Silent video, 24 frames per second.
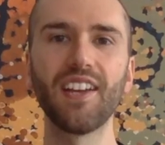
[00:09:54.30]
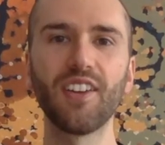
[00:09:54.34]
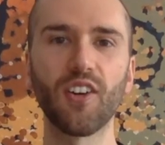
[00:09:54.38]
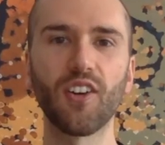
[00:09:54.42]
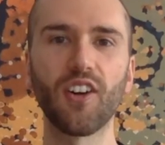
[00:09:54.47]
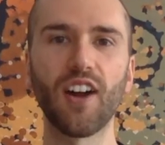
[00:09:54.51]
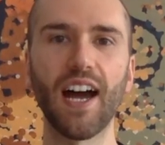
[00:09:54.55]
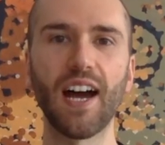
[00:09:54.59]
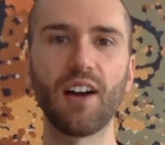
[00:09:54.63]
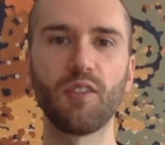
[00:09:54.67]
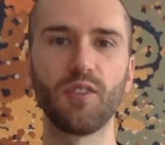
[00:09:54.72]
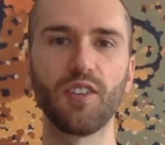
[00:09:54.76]

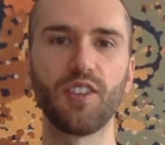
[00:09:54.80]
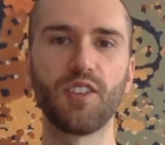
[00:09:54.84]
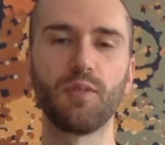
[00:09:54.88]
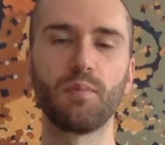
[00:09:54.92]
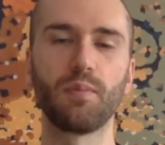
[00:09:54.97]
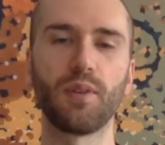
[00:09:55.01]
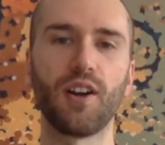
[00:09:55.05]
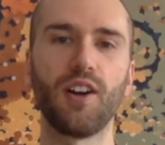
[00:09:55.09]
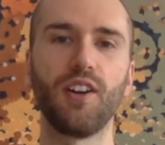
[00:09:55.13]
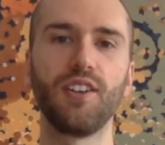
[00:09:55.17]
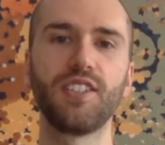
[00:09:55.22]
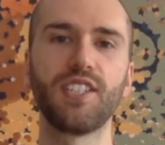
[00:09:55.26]
you're at with the
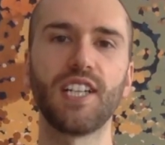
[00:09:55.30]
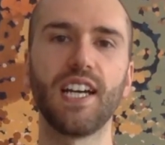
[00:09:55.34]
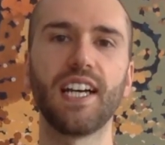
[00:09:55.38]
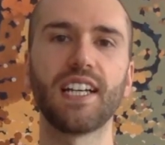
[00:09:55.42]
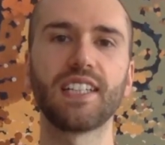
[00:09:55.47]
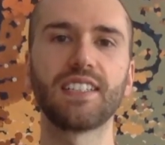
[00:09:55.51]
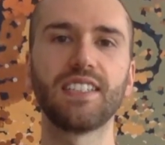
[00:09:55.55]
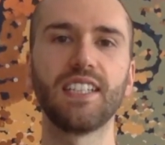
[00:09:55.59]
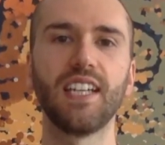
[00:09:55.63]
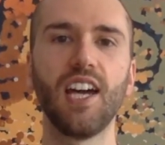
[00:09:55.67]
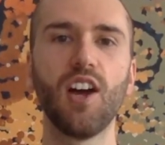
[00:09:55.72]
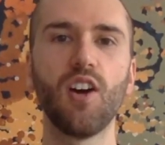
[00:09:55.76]

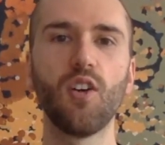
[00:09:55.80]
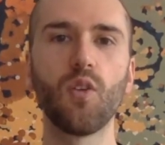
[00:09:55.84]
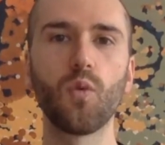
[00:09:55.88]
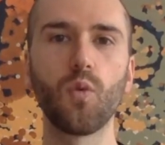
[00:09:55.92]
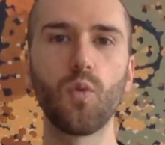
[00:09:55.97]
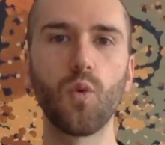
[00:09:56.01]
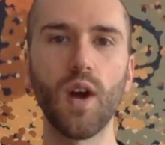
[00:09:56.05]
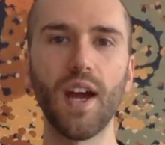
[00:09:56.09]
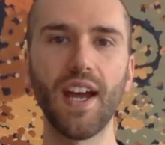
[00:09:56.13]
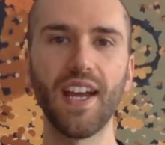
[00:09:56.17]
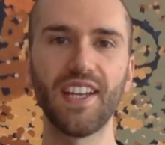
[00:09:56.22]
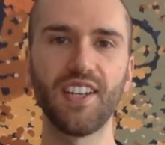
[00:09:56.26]
project,
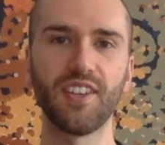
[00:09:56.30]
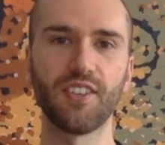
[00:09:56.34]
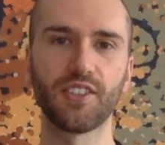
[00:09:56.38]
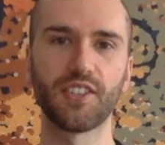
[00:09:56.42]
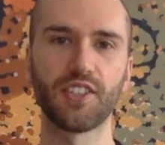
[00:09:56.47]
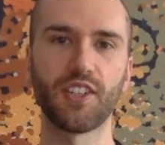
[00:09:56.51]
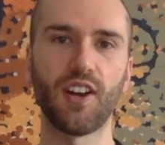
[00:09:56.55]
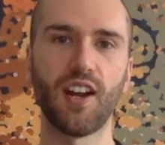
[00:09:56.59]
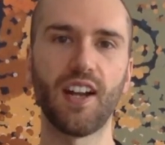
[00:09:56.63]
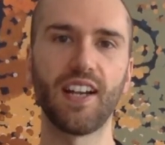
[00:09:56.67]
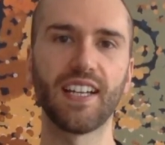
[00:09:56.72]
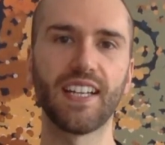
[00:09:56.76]
where you're
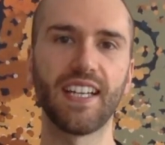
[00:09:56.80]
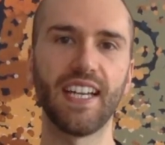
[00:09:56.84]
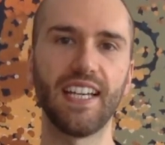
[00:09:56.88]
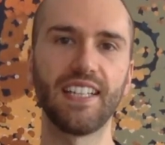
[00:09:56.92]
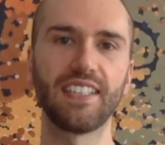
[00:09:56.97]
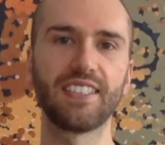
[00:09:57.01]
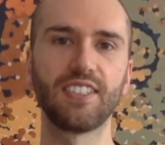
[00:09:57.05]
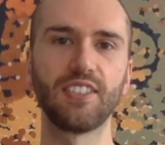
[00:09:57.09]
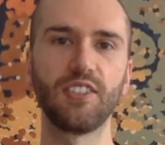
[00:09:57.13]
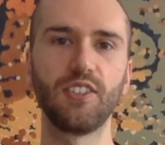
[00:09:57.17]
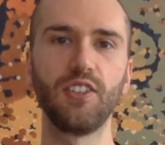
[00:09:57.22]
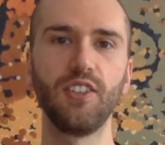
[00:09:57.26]
trying to
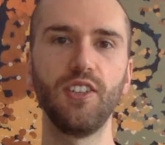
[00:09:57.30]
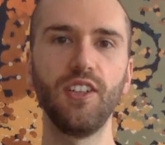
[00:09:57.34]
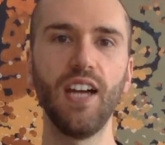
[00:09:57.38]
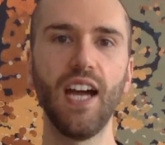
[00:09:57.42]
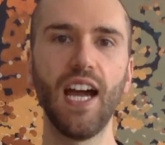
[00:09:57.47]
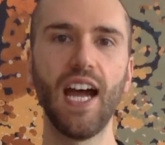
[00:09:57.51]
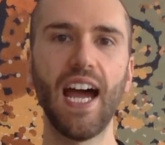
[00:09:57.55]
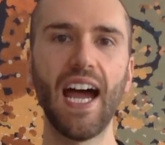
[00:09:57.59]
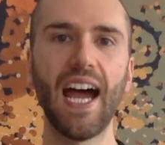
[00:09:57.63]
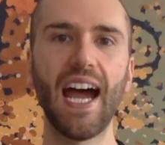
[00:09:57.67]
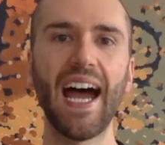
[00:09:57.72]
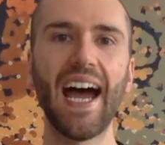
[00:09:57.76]
get to,
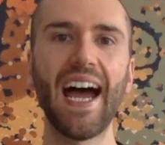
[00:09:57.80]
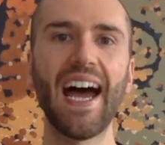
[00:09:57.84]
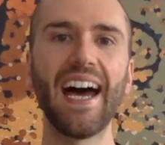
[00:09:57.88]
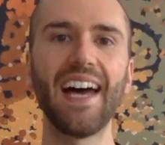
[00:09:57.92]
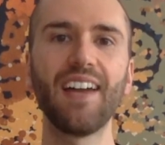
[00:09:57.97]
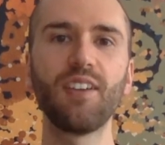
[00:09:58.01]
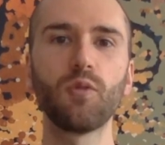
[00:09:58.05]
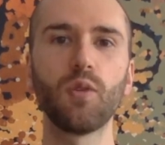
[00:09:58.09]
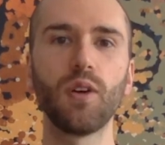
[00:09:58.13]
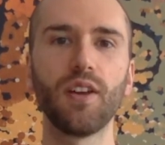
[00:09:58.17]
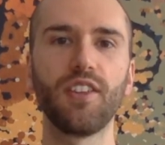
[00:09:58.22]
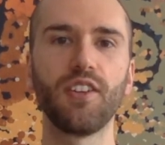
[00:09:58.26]

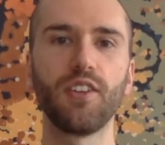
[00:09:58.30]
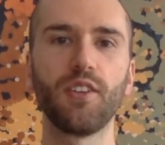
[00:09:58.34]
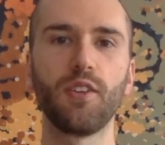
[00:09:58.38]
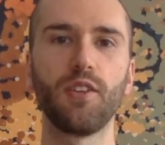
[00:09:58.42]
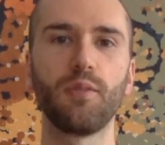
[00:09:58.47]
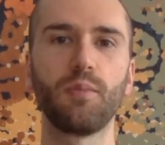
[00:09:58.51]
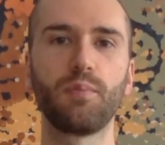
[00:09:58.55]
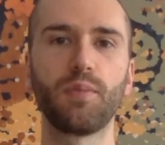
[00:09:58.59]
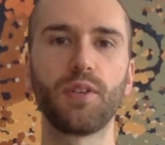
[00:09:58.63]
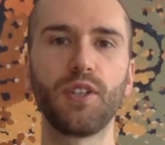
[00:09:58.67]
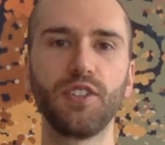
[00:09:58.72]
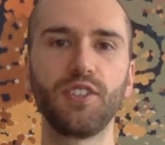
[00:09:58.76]
and whether the
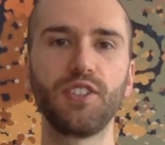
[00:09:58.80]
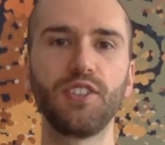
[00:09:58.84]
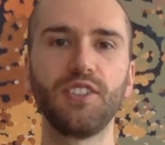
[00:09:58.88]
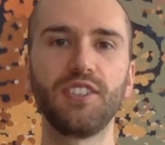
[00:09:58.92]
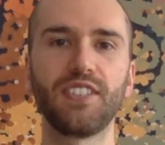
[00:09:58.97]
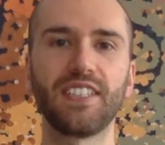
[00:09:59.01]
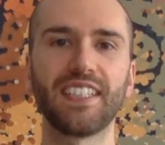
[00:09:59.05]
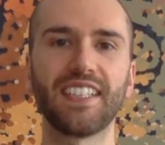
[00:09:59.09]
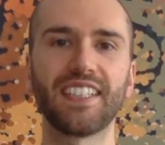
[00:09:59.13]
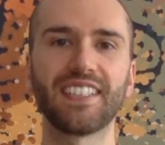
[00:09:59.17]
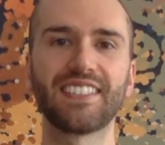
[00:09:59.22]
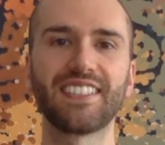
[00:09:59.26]

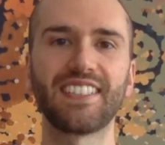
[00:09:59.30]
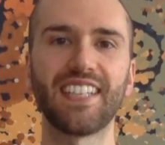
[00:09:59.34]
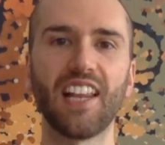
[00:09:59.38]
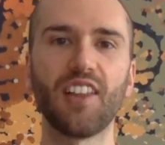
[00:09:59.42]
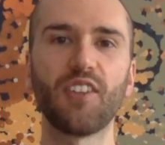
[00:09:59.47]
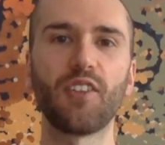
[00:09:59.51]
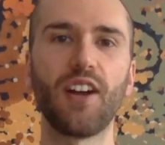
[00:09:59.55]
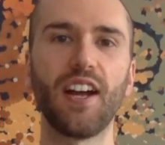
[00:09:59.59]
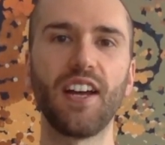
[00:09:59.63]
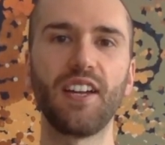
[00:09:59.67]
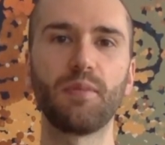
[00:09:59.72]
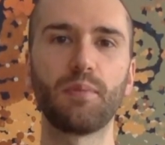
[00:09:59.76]
Producing
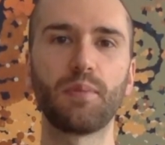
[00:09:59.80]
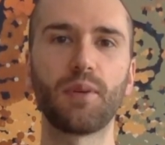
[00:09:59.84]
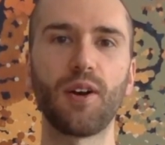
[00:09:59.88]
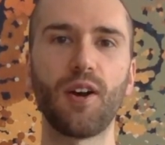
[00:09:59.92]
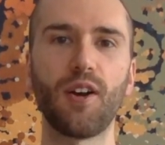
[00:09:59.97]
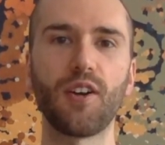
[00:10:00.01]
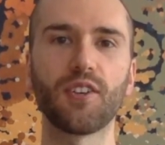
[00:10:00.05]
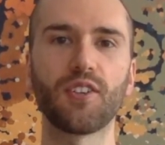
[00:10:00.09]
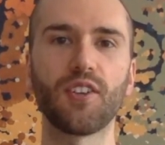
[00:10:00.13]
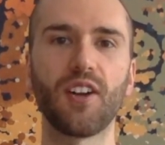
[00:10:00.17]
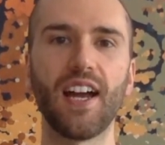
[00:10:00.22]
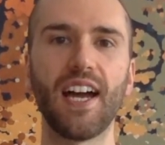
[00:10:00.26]
Accelerator
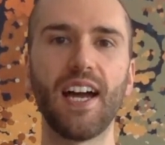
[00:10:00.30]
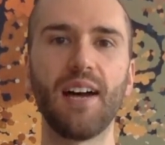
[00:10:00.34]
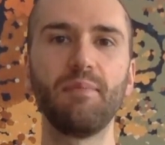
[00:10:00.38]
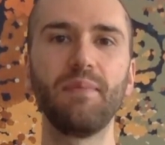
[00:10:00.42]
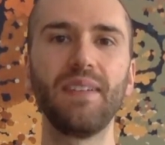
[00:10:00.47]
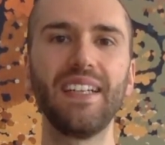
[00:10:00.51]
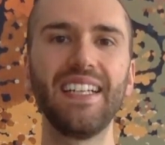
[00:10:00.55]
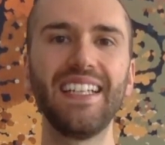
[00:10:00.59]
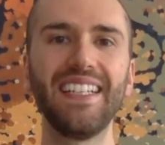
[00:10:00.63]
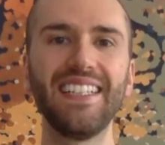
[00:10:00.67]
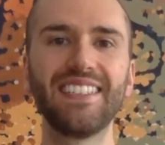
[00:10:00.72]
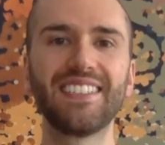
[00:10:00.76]
program
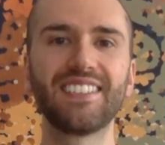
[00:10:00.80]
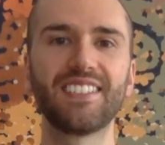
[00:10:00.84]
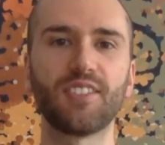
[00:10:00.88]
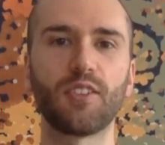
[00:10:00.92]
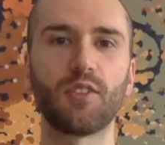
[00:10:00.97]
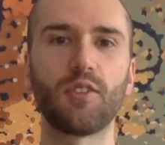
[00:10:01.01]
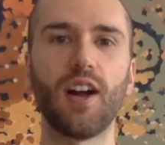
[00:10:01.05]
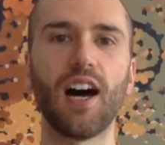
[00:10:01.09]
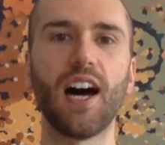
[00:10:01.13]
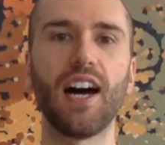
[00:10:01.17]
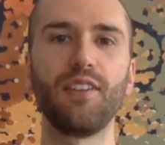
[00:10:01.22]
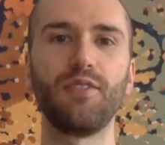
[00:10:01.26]
is the
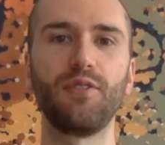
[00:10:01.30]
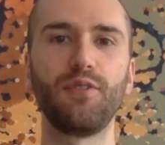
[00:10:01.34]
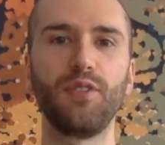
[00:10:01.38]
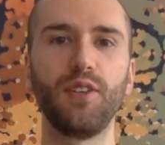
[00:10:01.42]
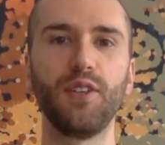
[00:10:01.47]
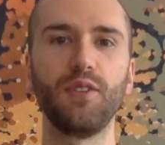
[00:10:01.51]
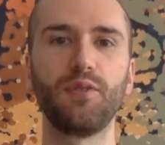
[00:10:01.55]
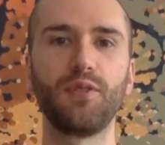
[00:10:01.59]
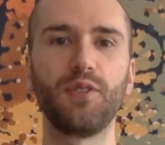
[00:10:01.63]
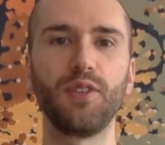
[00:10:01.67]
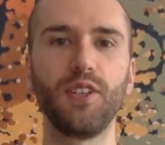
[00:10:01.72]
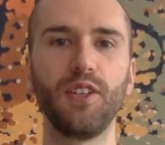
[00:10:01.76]
right
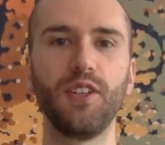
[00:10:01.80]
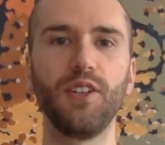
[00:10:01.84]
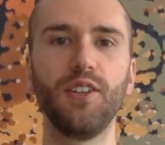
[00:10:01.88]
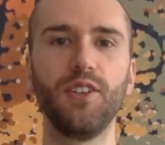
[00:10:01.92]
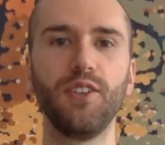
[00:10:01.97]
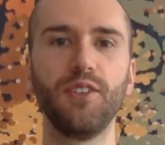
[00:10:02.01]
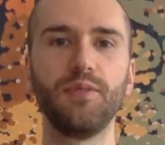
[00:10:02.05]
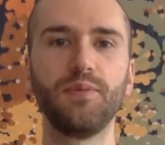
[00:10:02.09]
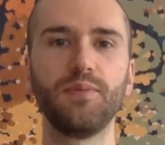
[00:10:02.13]
fit for you.